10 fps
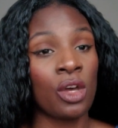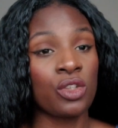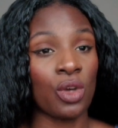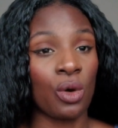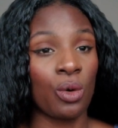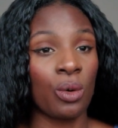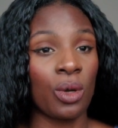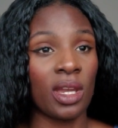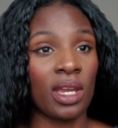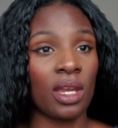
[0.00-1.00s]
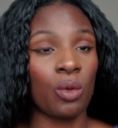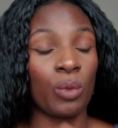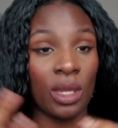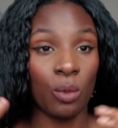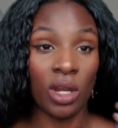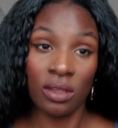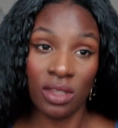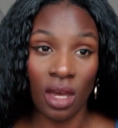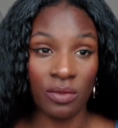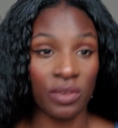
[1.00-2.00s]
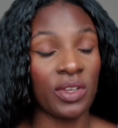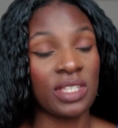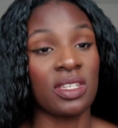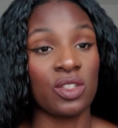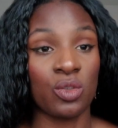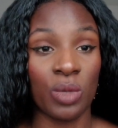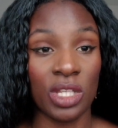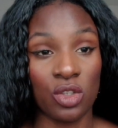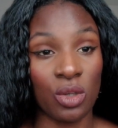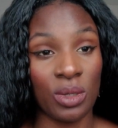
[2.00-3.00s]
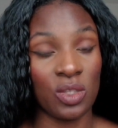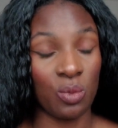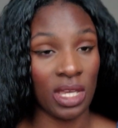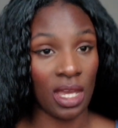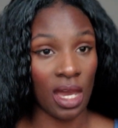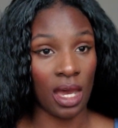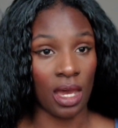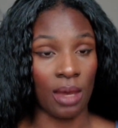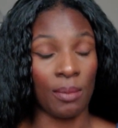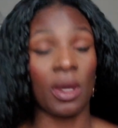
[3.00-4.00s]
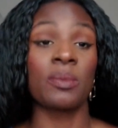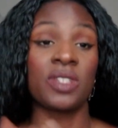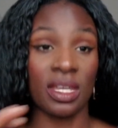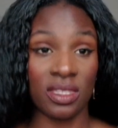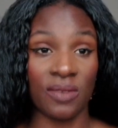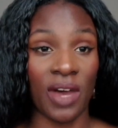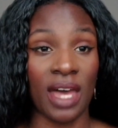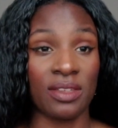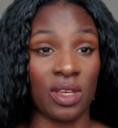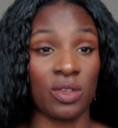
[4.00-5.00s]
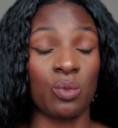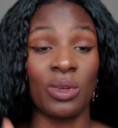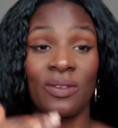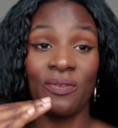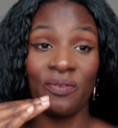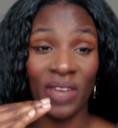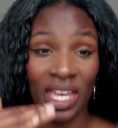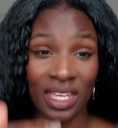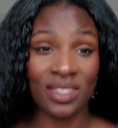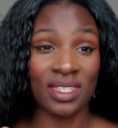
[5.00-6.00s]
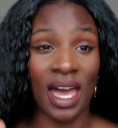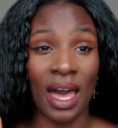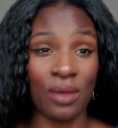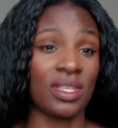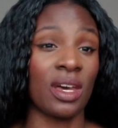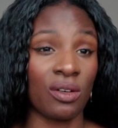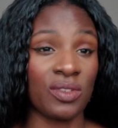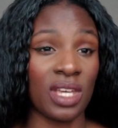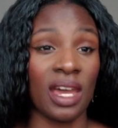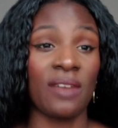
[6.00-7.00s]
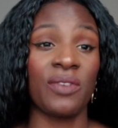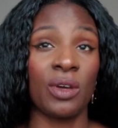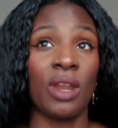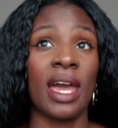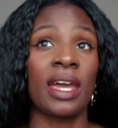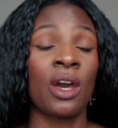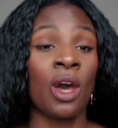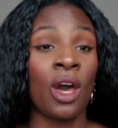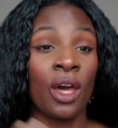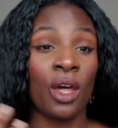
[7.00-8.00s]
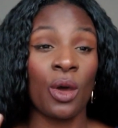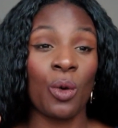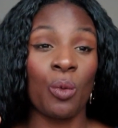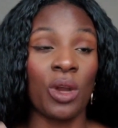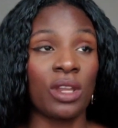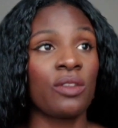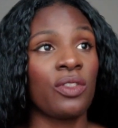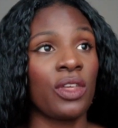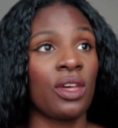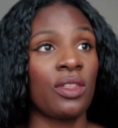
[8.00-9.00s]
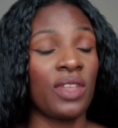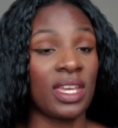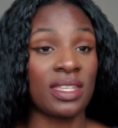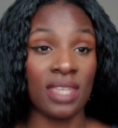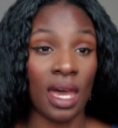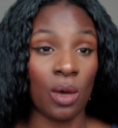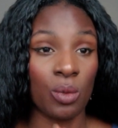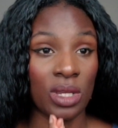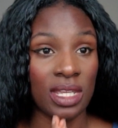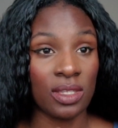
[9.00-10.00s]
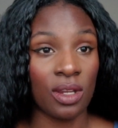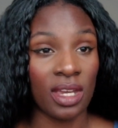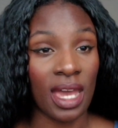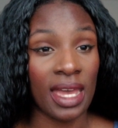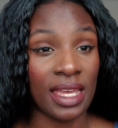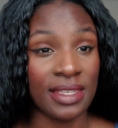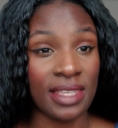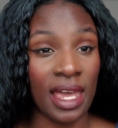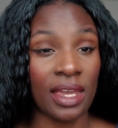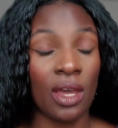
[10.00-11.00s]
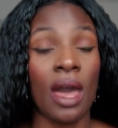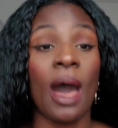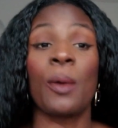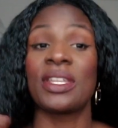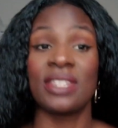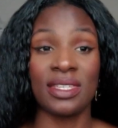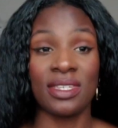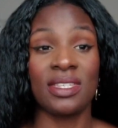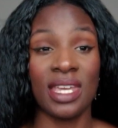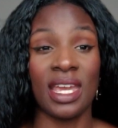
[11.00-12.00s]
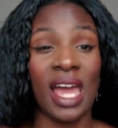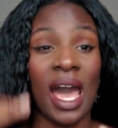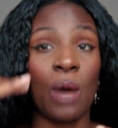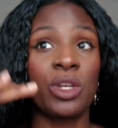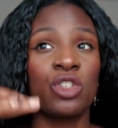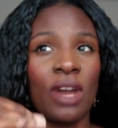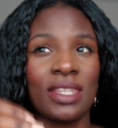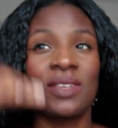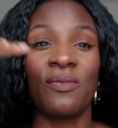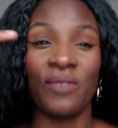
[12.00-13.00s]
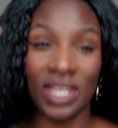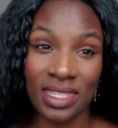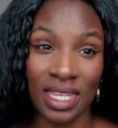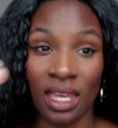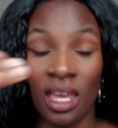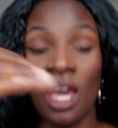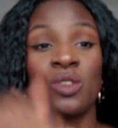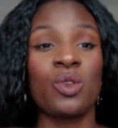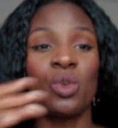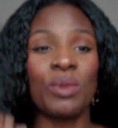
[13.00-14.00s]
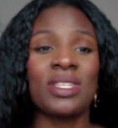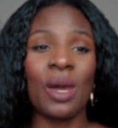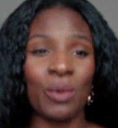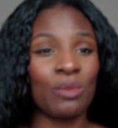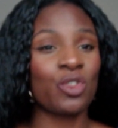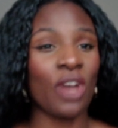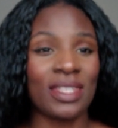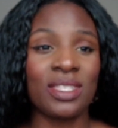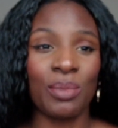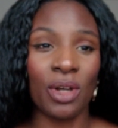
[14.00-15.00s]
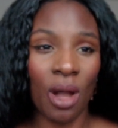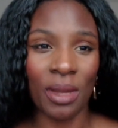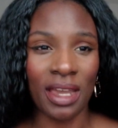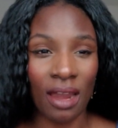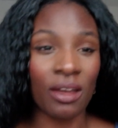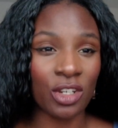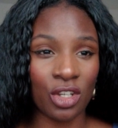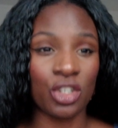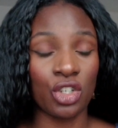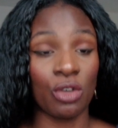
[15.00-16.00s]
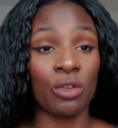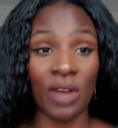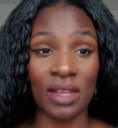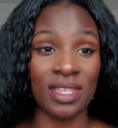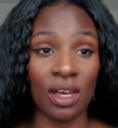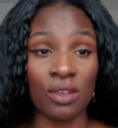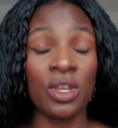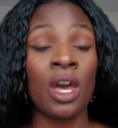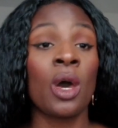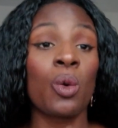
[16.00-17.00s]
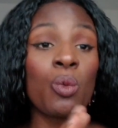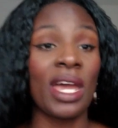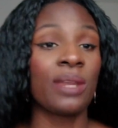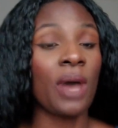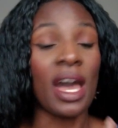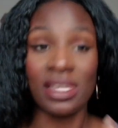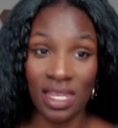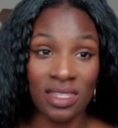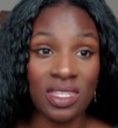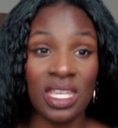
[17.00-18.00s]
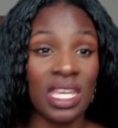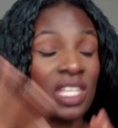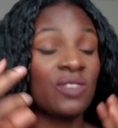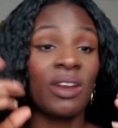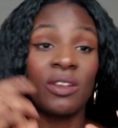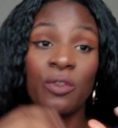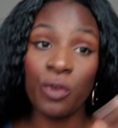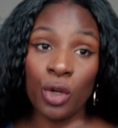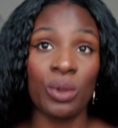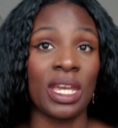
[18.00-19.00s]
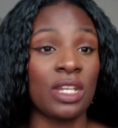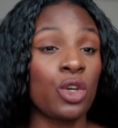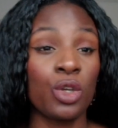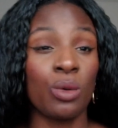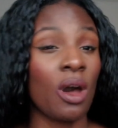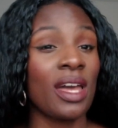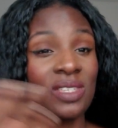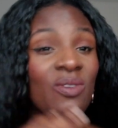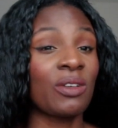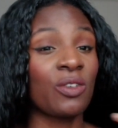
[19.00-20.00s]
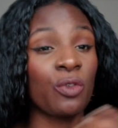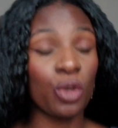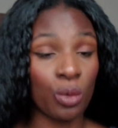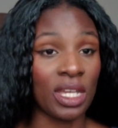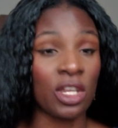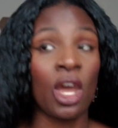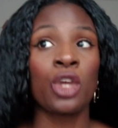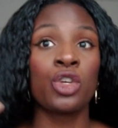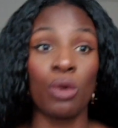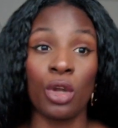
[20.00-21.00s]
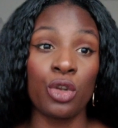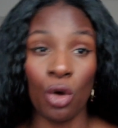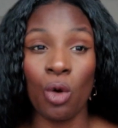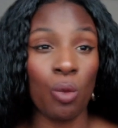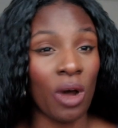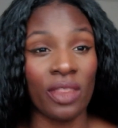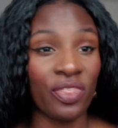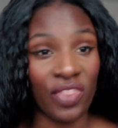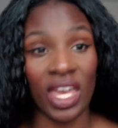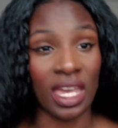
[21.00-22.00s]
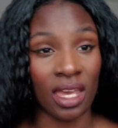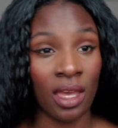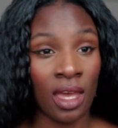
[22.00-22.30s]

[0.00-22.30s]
So one of the other things is we do is we objectify ourselves and we fix ourselves. And I feel like one of the things that we need to look at is like our identity and how we try to fix it. So it's almost like we've tried to become a caricature of ourselves, when identity is very fluid. Who you are is very fluid. You are not one thing.